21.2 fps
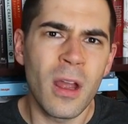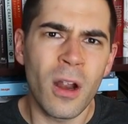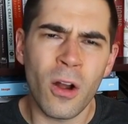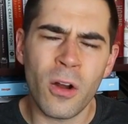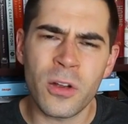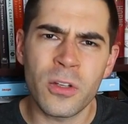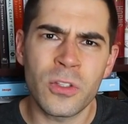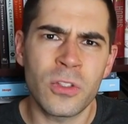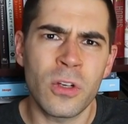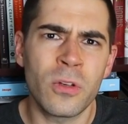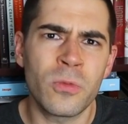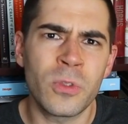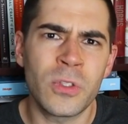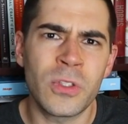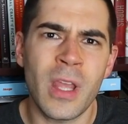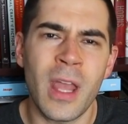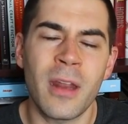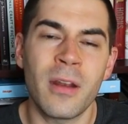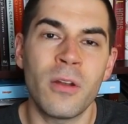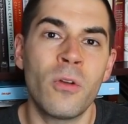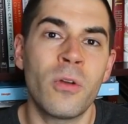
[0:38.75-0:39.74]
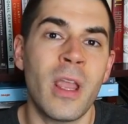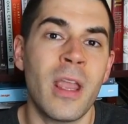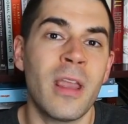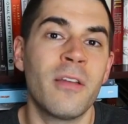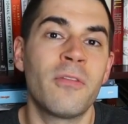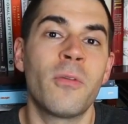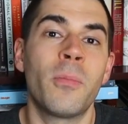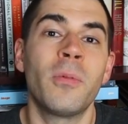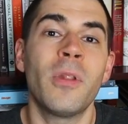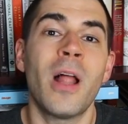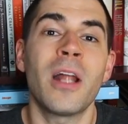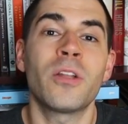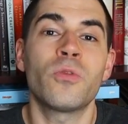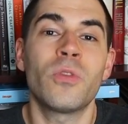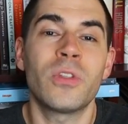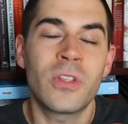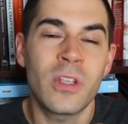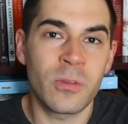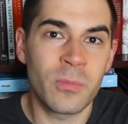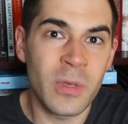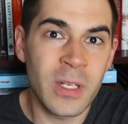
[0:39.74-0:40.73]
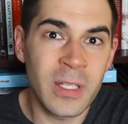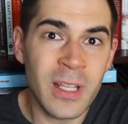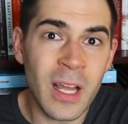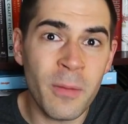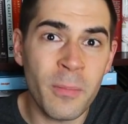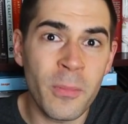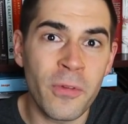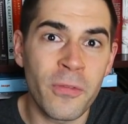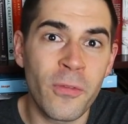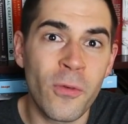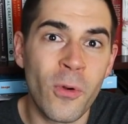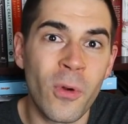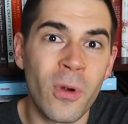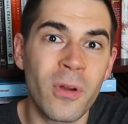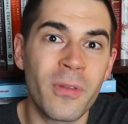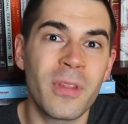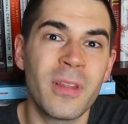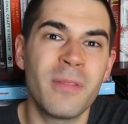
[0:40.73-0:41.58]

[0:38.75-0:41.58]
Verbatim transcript: her concern was that, okay, if a plot twist has been done before,